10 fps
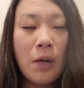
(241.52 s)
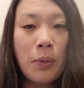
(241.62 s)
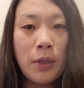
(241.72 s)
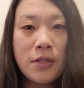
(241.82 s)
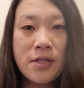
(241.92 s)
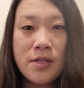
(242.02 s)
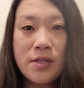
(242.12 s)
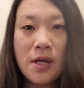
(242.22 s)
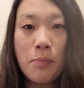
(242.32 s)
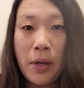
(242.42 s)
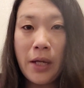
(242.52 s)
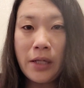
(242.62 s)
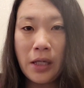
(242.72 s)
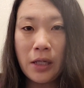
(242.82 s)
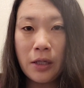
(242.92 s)
a person's
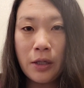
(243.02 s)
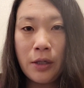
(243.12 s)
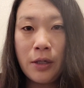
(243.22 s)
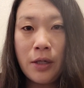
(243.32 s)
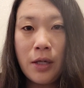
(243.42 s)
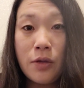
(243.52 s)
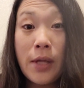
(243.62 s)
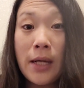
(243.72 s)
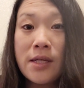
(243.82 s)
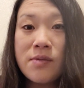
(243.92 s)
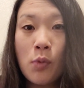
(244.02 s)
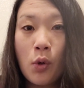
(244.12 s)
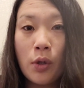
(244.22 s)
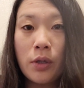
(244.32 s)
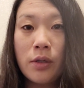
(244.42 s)
opinion that is
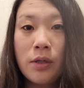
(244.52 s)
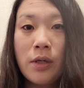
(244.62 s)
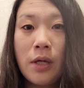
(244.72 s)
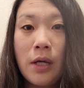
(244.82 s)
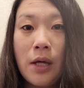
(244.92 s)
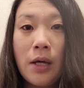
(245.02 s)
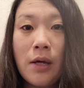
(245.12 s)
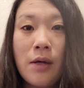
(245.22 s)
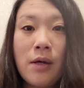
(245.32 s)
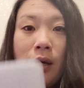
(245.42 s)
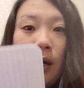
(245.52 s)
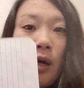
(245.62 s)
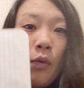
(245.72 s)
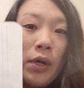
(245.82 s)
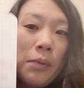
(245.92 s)
more,
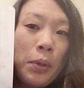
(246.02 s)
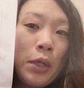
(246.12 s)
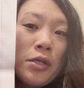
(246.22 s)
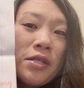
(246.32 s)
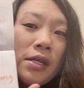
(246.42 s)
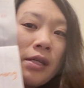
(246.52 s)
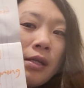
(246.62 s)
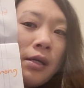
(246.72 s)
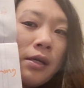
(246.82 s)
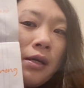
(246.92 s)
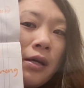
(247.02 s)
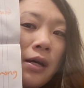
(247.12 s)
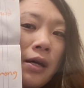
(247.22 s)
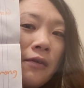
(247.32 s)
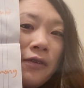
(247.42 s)
when a person
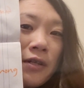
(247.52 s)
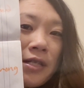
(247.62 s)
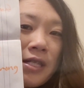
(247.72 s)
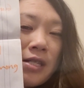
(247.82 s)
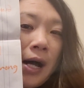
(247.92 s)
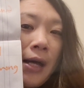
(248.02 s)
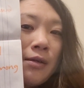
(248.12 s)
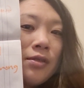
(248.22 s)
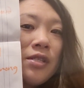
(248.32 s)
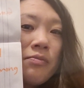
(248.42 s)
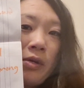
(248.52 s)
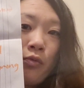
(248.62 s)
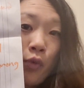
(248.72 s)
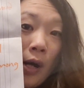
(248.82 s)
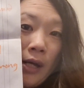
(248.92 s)
feels entitled to be
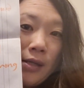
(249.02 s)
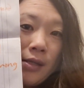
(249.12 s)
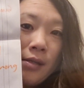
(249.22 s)
right.